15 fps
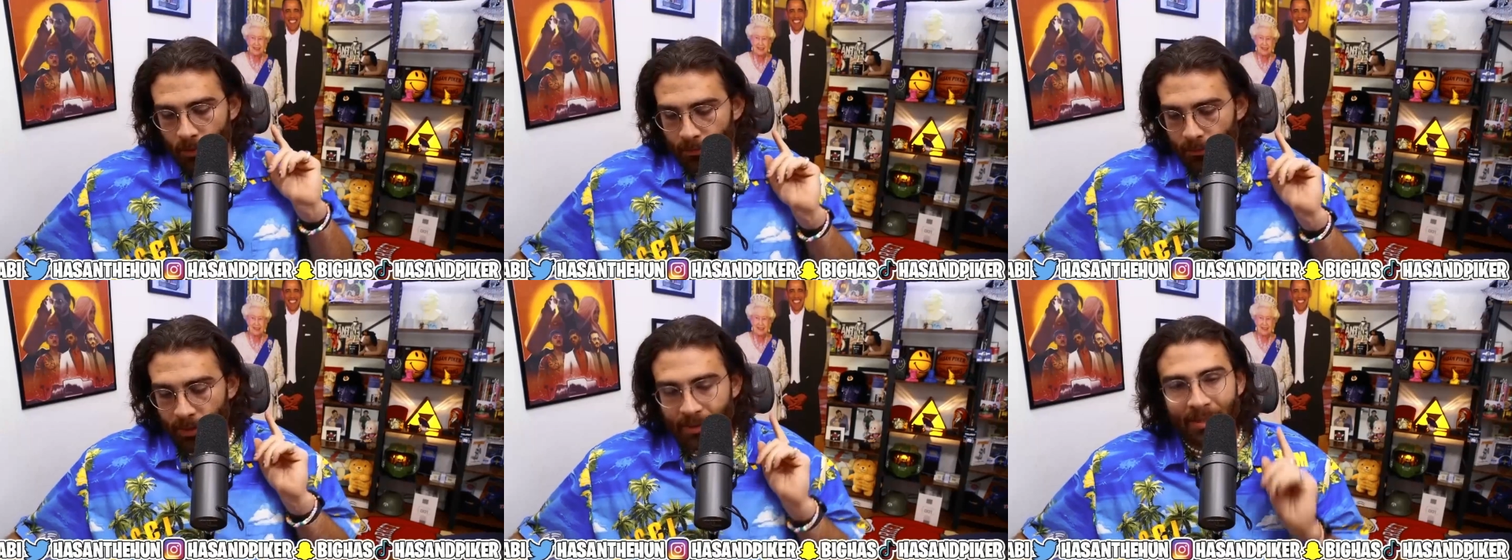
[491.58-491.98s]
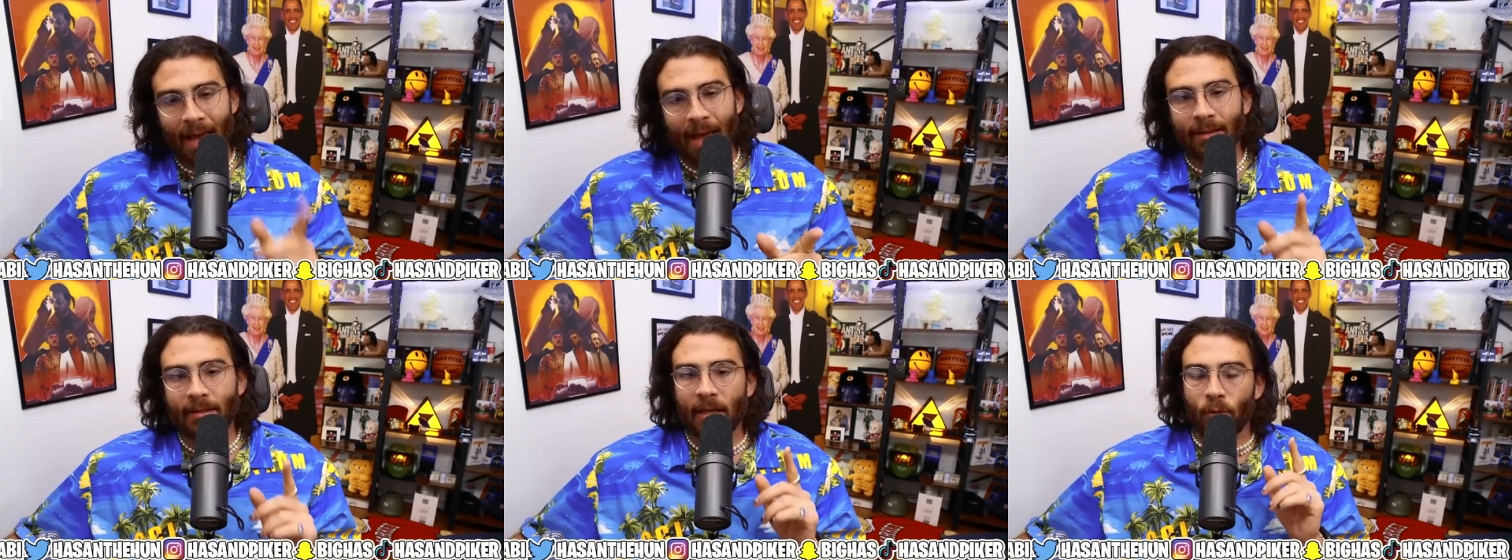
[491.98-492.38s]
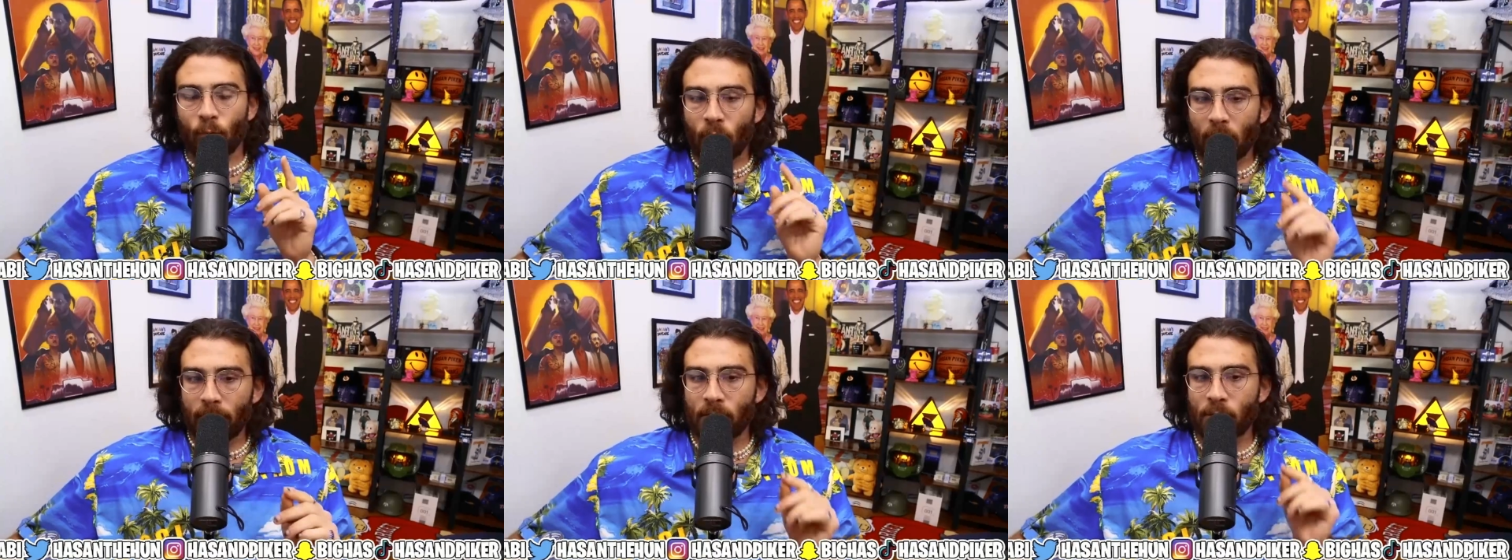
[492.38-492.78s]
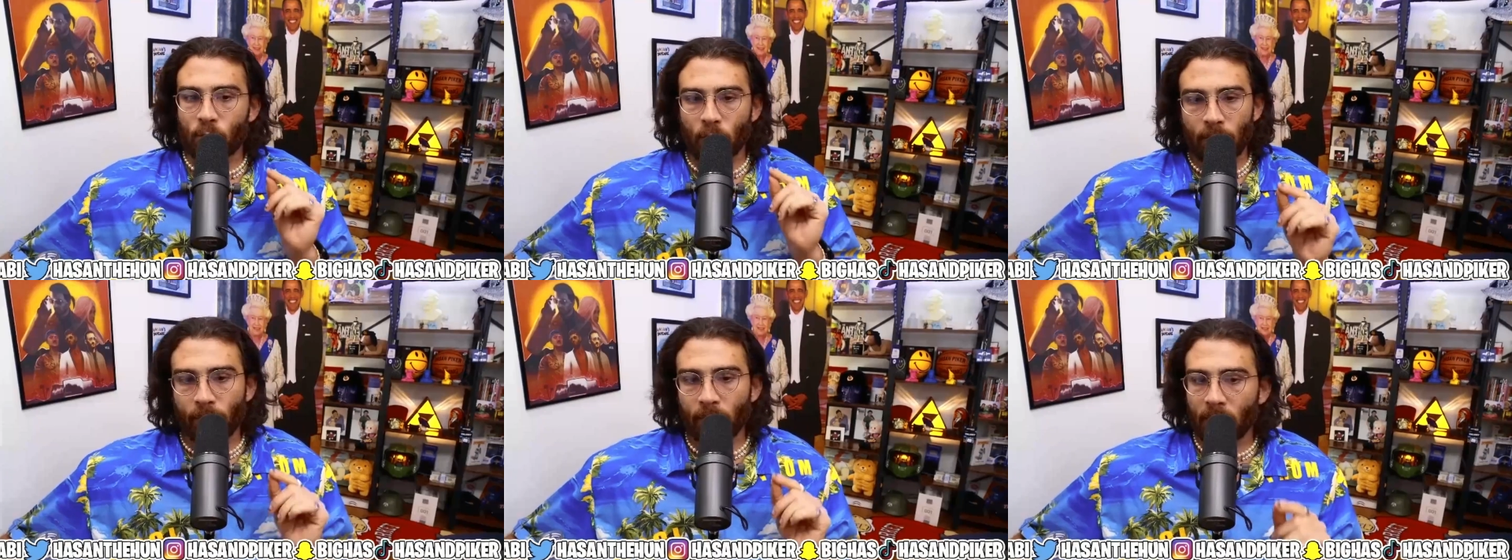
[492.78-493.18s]
protecting women's
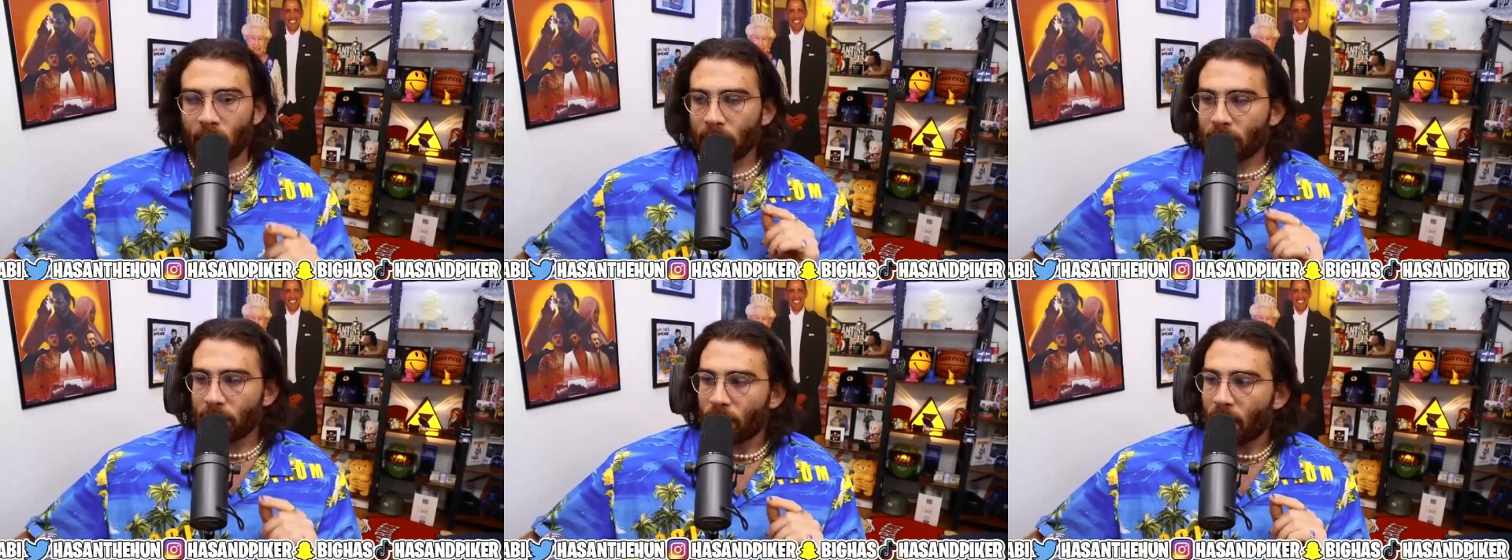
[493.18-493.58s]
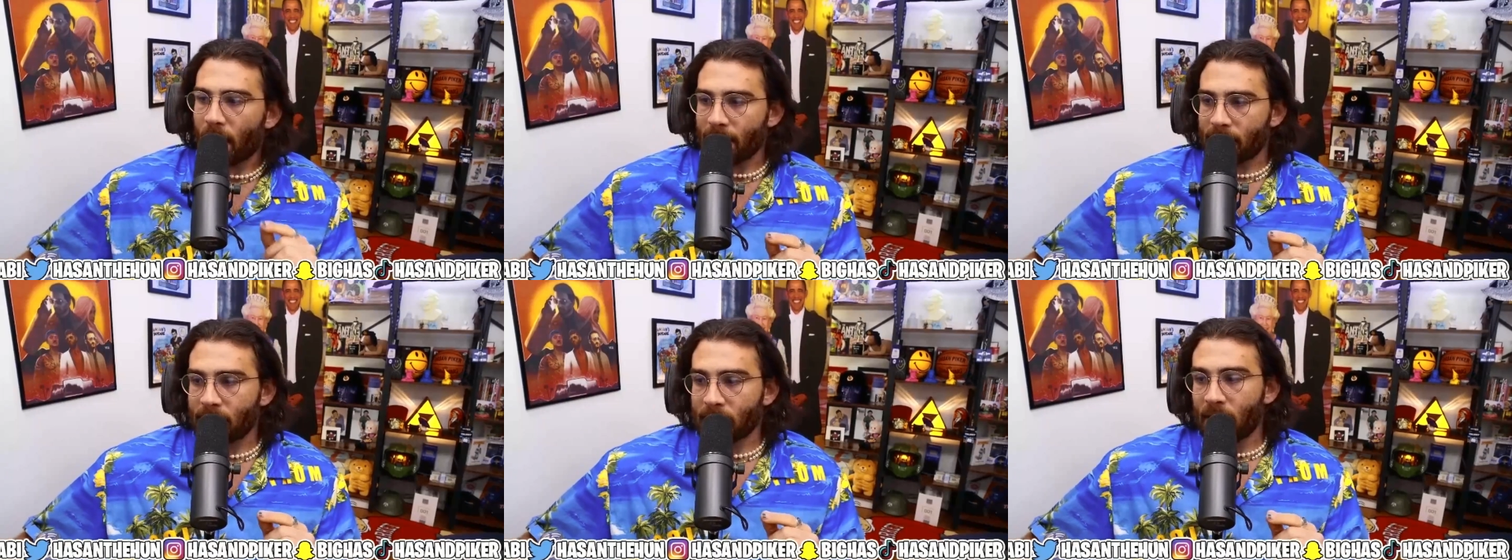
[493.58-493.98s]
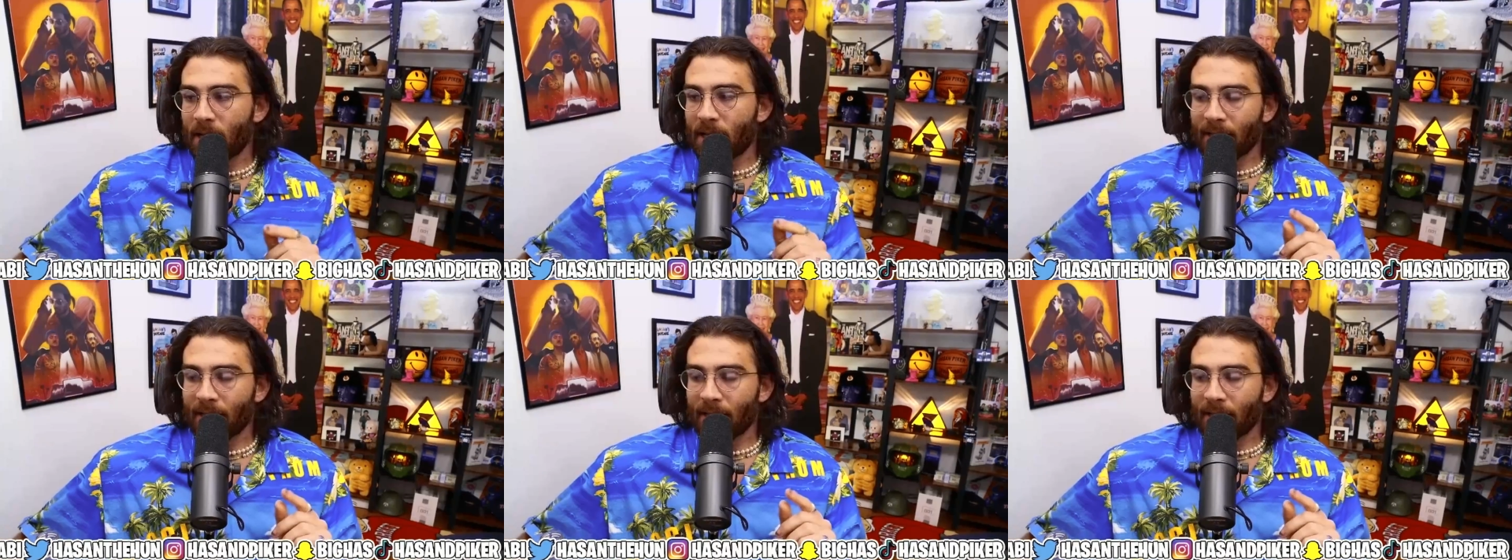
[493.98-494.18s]
reproductive rights,